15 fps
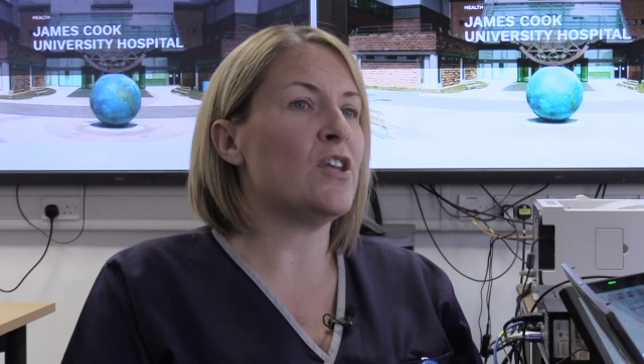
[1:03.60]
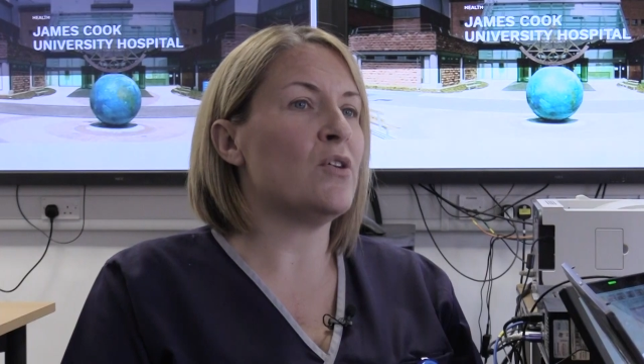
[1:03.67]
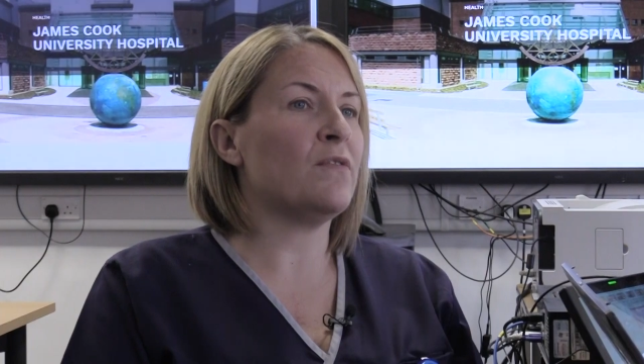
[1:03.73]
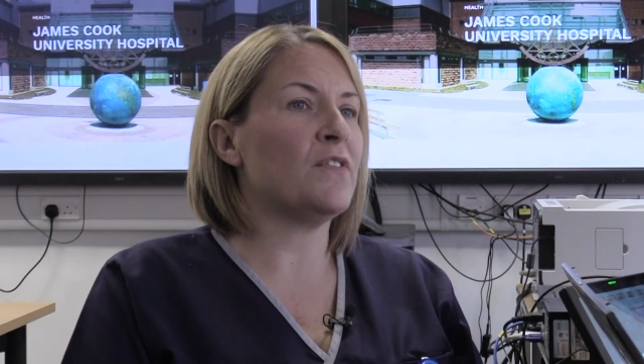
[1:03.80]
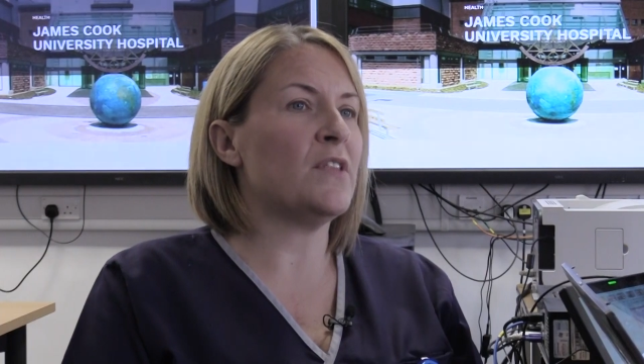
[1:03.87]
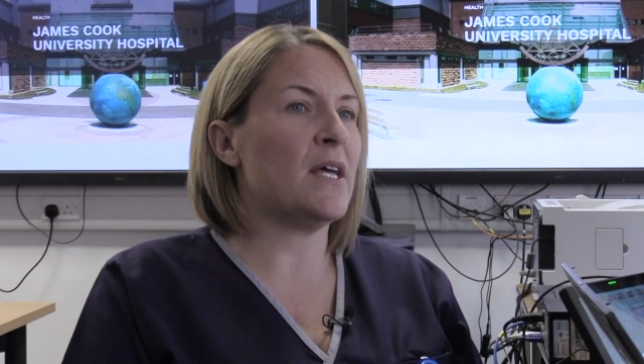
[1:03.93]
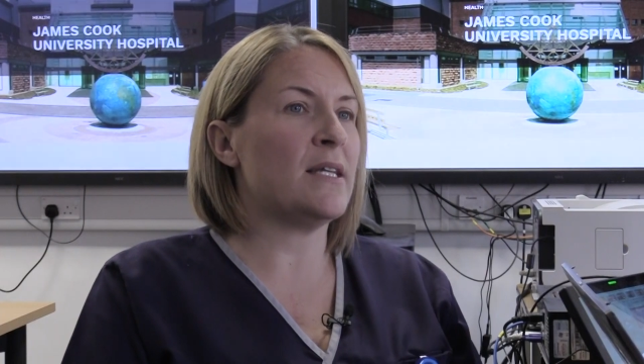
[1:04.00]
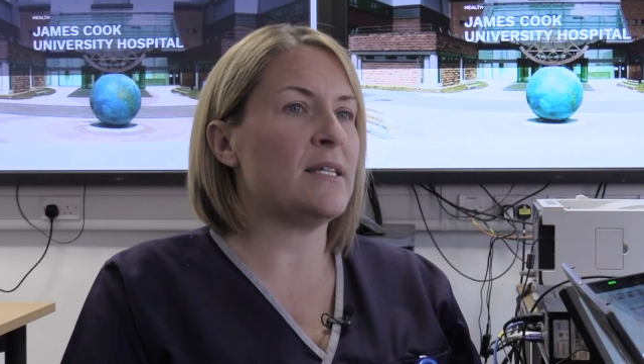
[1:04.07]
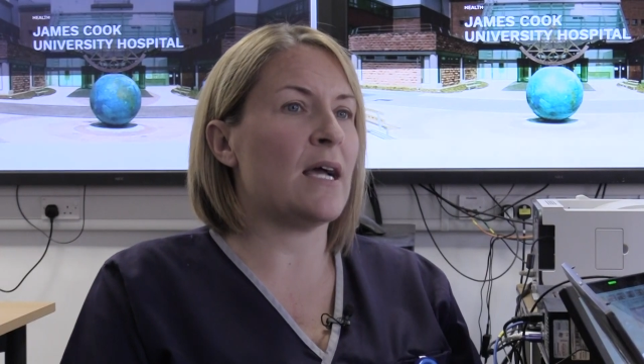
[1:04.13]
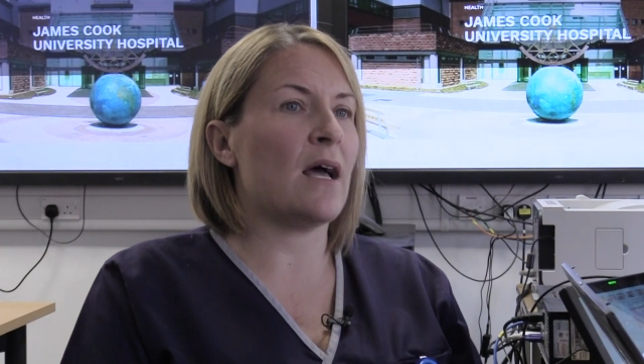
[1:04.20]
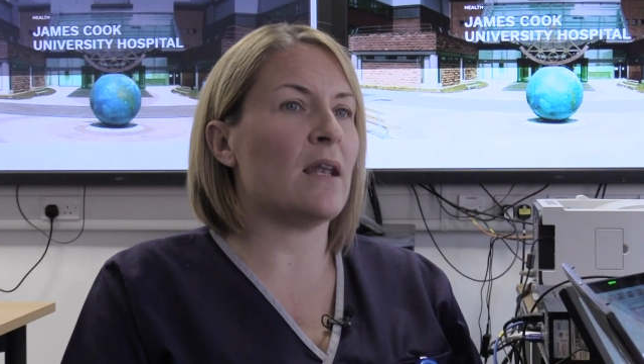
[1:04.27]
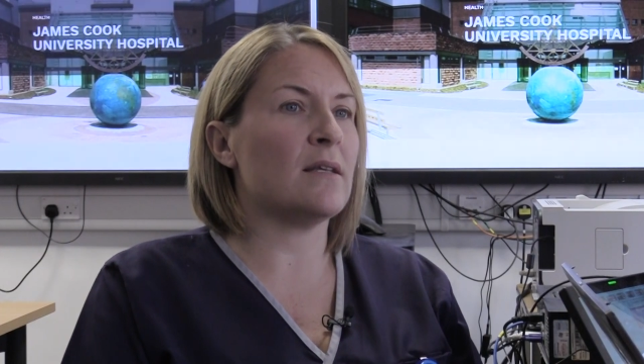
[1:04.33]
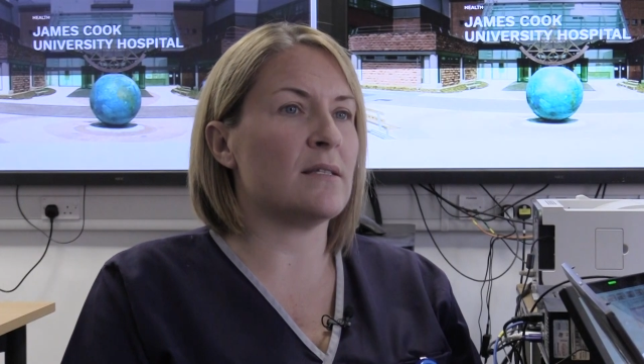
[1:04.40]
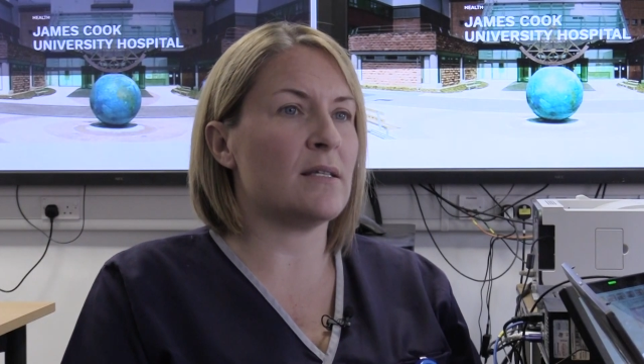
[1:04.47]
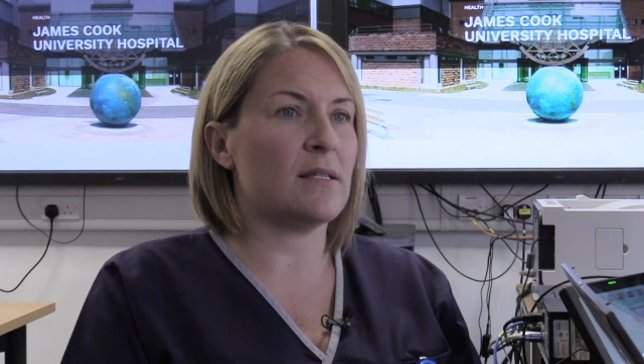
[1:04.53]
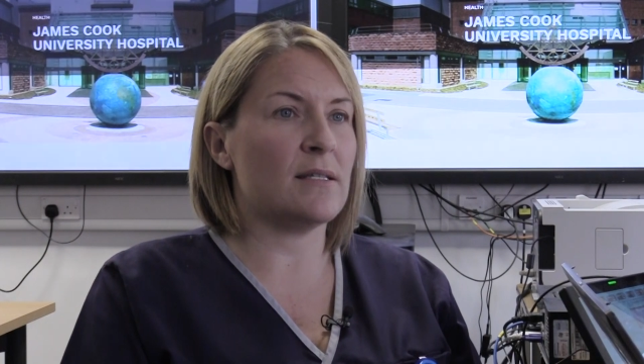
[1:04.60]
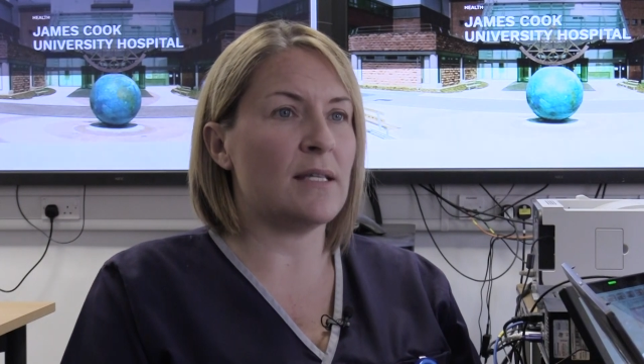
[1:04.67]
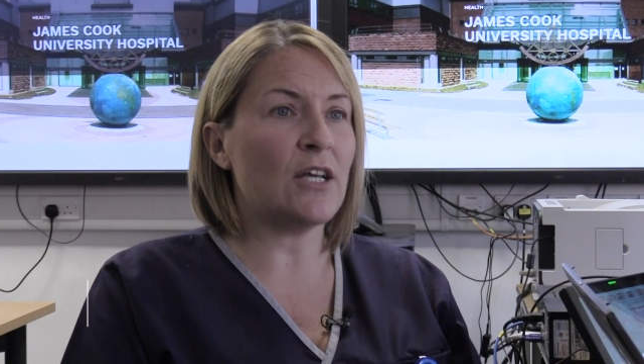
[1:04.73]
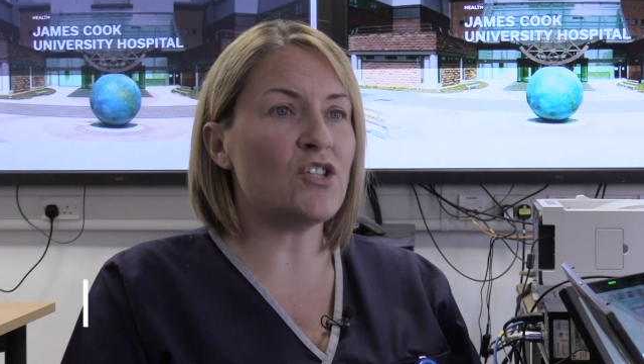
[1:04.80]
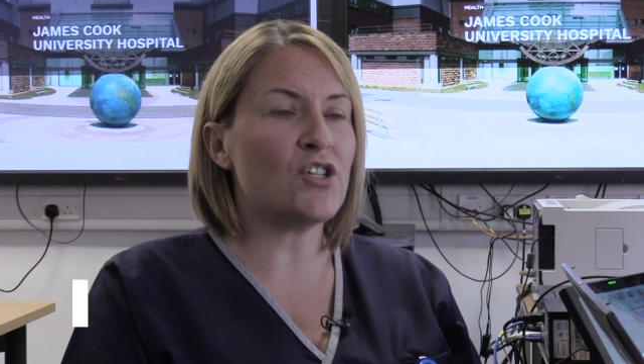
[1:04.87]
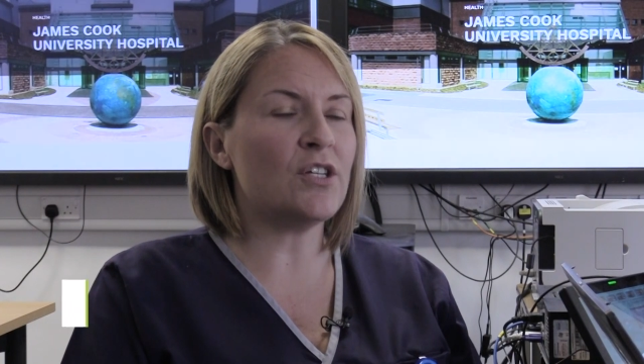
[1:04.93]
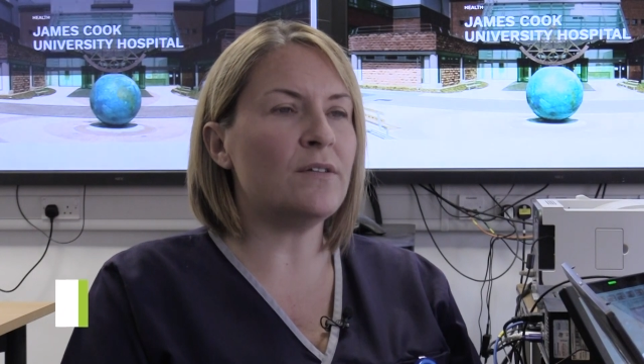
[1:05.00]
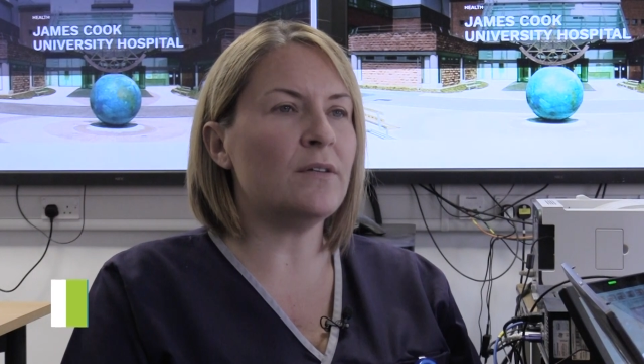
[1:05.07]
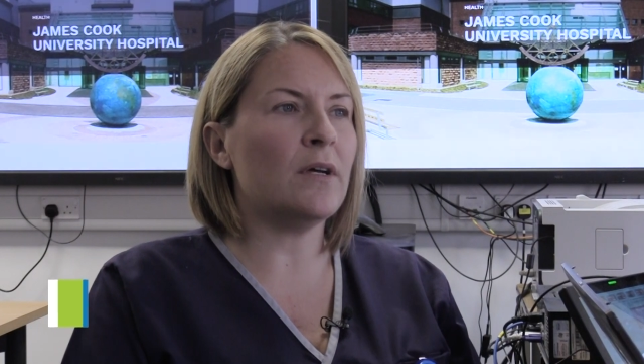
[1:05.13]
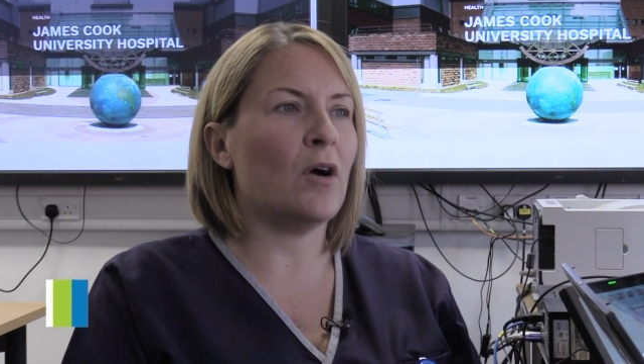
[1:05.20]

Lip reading: up for their dialysis session,